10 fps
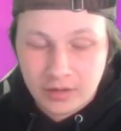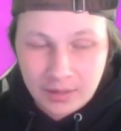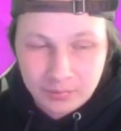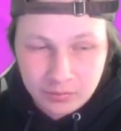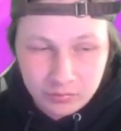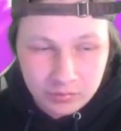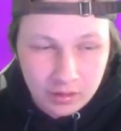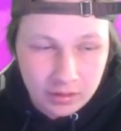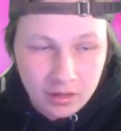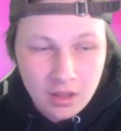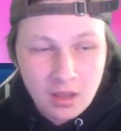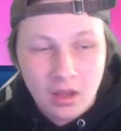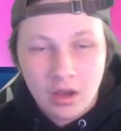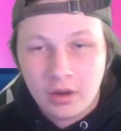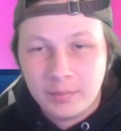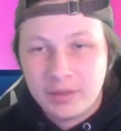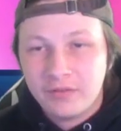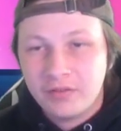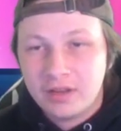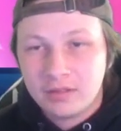an absolute ton on me
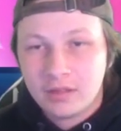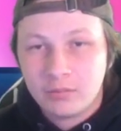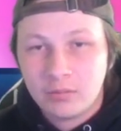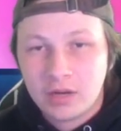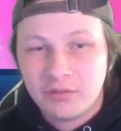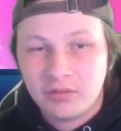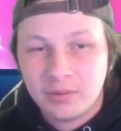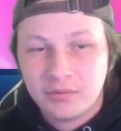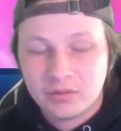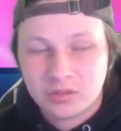if it is like recover, but if it's